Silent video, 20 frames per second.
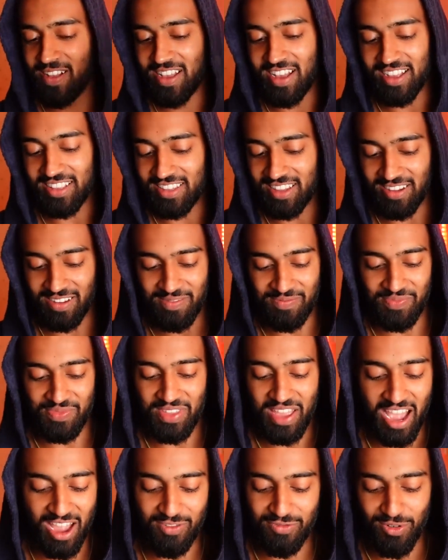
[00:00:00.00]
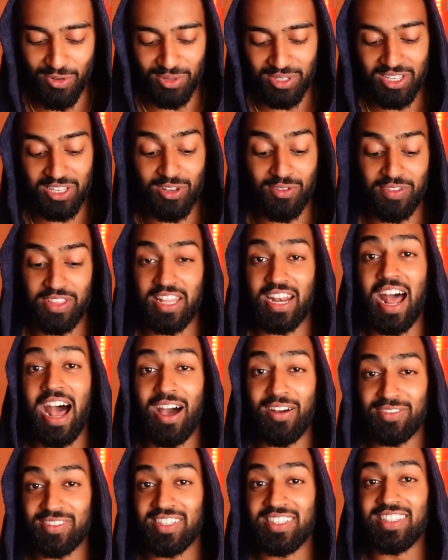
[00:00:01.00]
and iPhones and stuff. And then
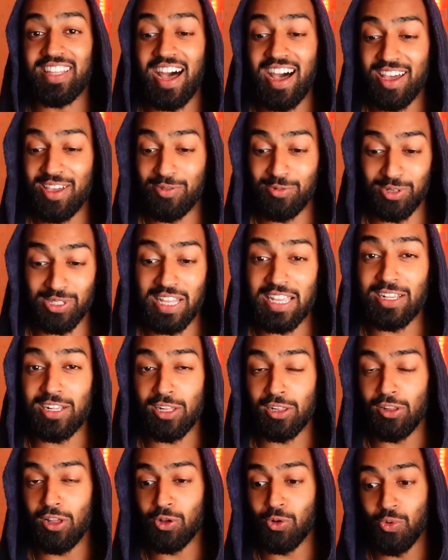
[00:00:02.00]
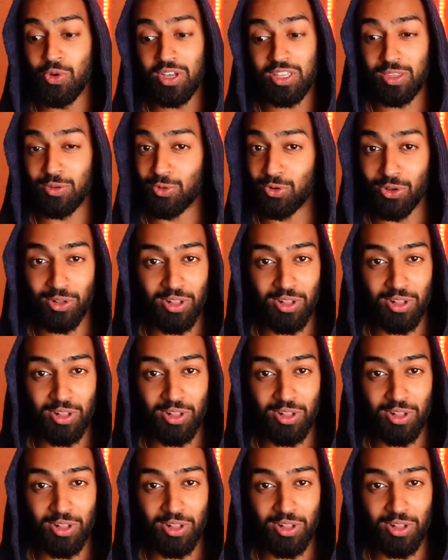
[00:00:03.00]
after that, it was like clockwork. They were